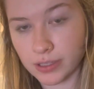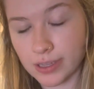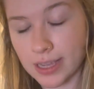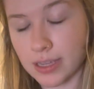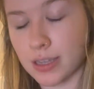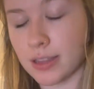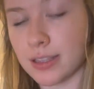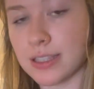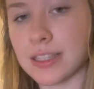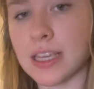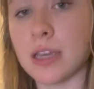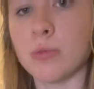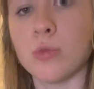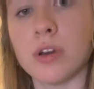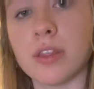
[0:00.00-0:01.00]
the
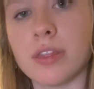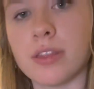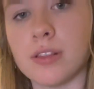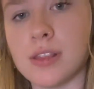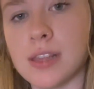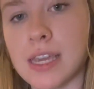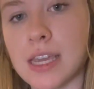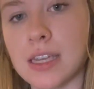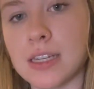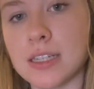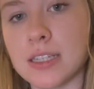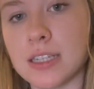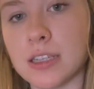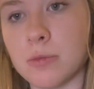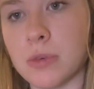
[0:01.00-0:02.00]
same with latent
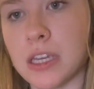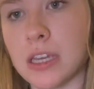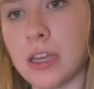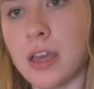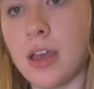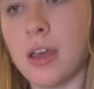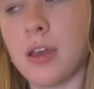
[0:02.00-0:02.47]
TB,